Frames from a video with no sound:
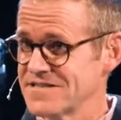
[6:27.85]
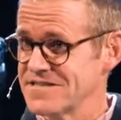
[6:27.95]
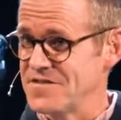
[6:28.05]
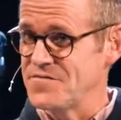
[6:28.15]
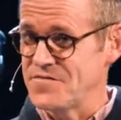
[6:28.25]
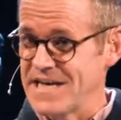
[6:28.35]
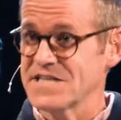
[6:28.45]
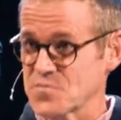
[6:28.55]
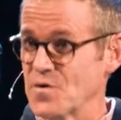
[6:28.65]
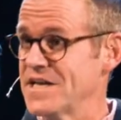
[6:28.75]
If
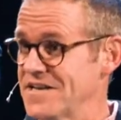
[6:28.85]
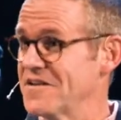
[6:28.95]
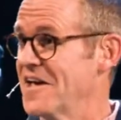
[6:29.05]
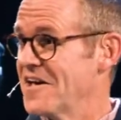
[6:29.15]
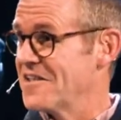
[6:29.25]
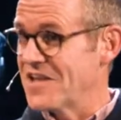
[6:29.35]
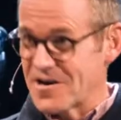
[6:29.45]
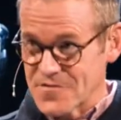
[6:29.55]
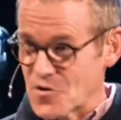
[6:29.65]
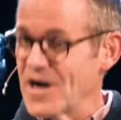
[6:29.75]
that's when a
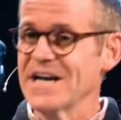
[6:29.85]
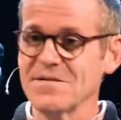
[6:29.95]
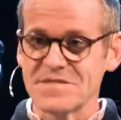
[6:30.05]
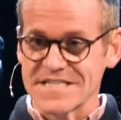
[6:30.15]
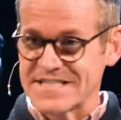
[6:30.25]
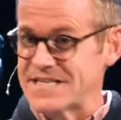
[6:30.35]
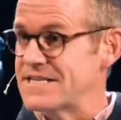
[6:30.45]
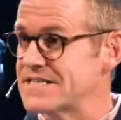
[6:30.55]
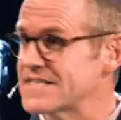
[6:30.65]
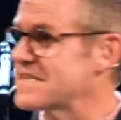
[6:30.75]
lot of crimes, like
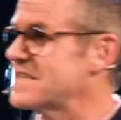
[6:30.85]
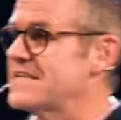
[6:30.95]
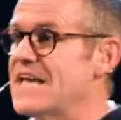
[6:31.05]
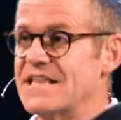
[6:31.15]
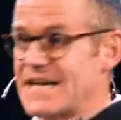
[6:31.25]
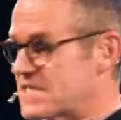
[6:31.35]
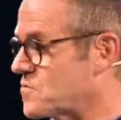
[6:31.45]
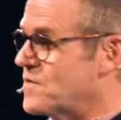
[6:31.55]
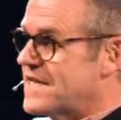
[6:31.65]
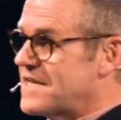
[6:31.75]
statistically,
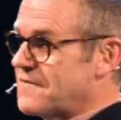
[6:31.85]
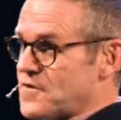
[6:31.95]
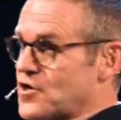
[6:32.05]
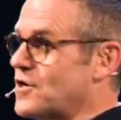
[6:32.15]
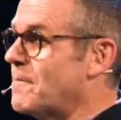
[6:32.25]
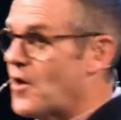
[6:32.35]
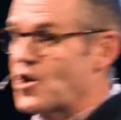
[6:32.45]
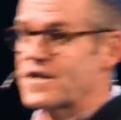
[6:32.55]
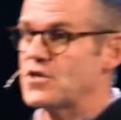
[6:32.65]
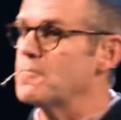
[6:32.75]
that's when if you're gonna
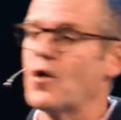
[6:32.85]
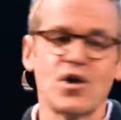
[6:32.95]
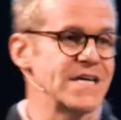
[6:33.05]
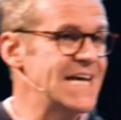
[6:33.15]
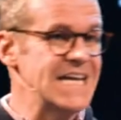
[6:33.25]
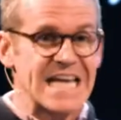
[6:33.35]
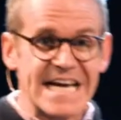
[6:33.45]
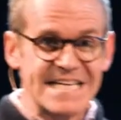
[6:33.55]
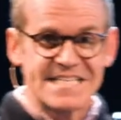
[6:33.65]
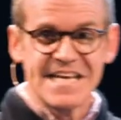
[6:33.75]
party, you party at
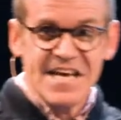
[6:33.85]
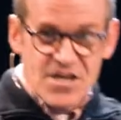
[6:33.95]
night.